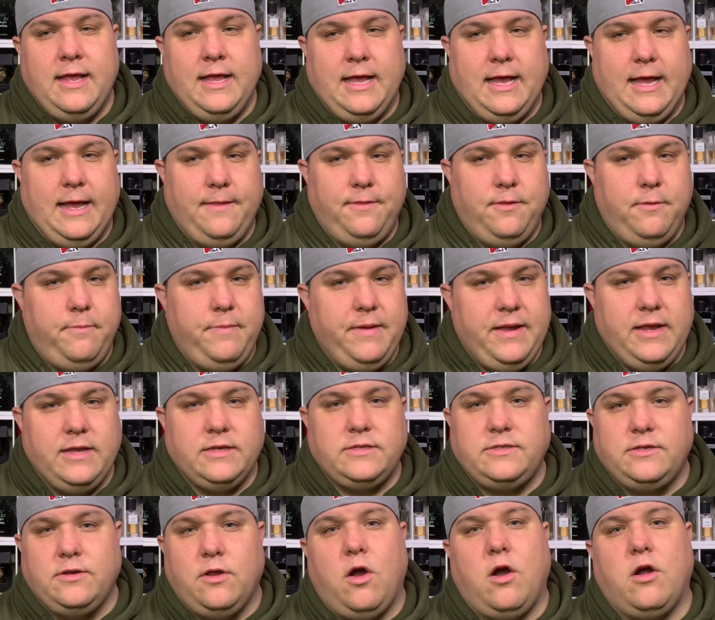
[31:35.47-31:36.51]
The
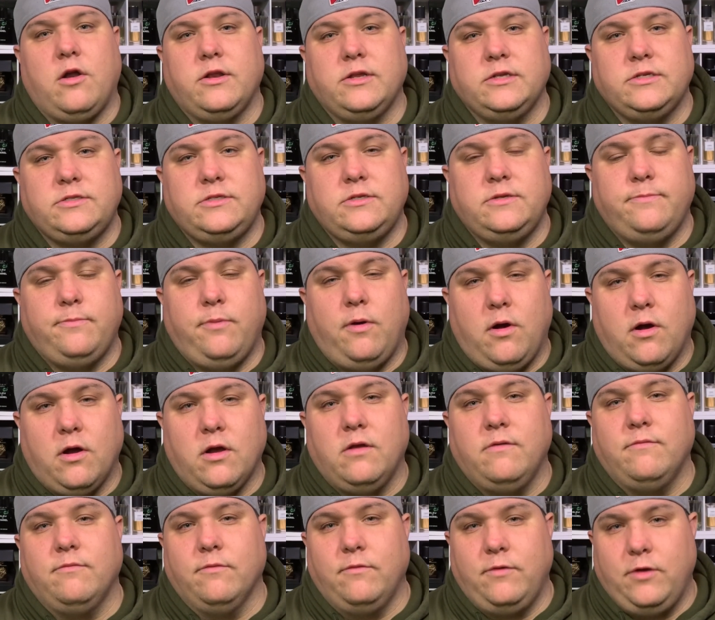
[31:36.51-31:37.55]
biggest and hardest part
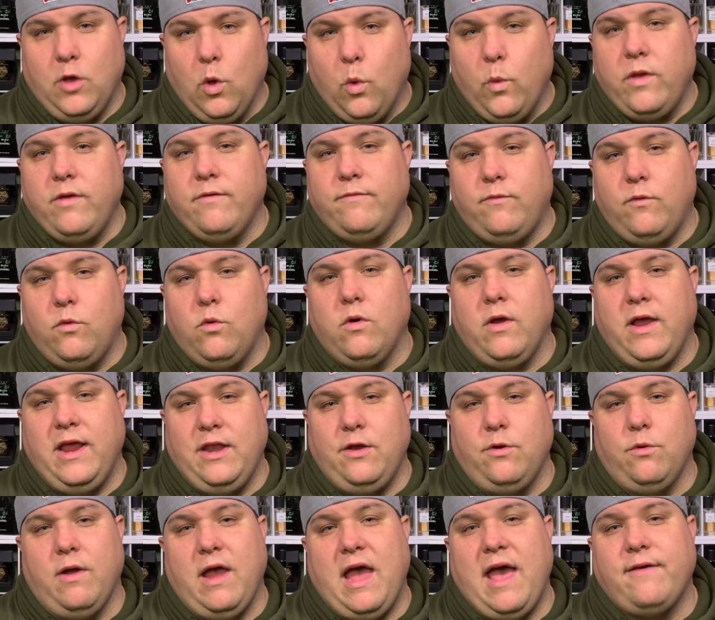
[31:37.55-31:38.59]
of going for
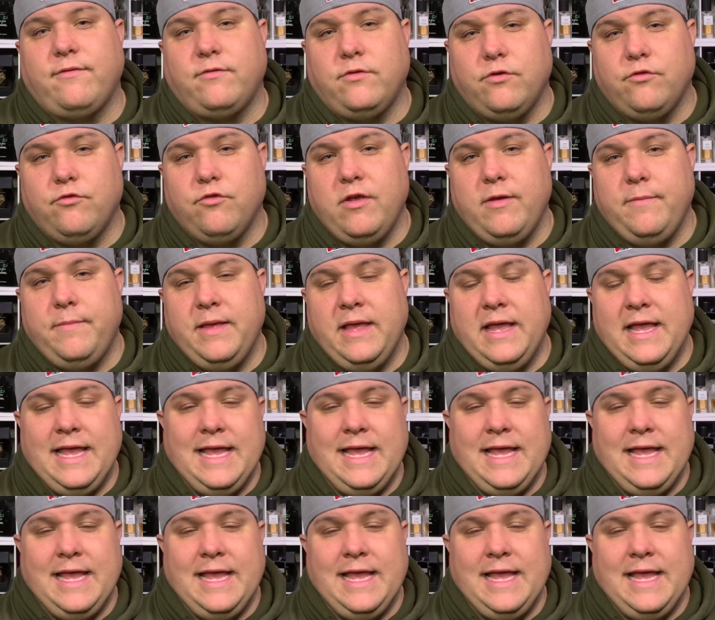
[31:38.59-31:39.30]
and or after a dream